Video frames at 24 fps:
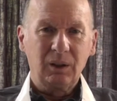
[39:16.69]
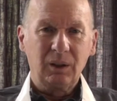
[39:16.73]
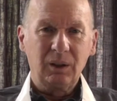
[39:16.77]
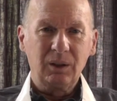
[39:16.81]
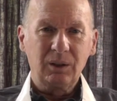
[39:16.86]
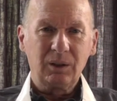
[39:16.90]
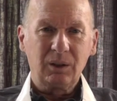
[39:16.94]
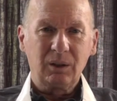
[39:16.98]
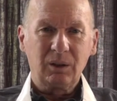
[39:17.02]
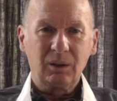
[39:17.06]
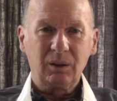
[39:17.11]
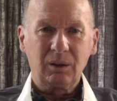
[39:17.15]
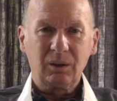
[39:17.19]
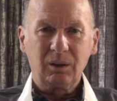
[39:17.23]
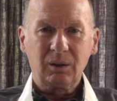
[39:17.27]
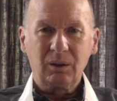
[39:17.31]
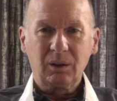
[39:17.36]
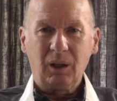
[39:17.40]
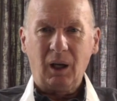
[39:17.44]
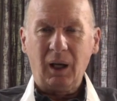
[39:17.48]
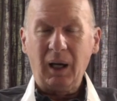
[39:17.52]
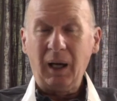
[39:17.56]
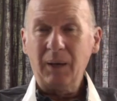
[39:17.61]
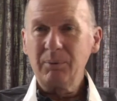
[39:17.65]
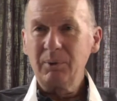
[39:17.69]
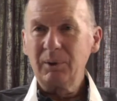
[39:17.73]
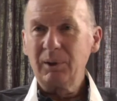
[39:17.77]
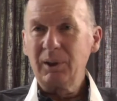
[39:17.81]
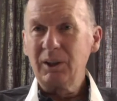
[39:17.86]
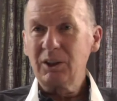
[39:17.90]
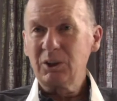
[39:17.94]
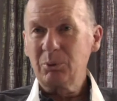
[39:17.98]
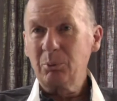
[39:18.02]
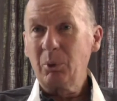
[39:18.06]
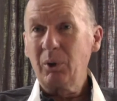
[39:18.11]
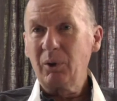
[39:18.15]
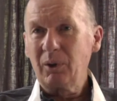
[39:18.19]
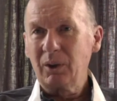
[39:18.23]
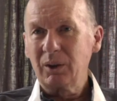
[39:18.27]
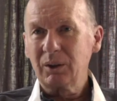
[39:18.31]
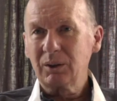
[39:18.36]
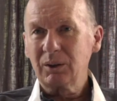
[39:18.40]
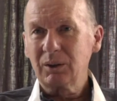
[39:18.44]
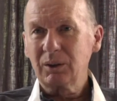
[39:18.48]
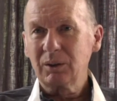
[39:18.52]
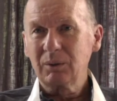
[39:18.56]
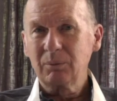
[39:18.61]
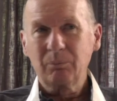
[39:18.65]
is a, a heavenly
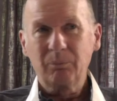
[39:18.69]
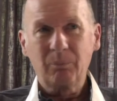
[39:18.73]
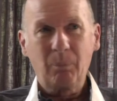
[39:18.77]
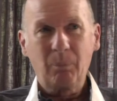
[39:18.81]
spirit.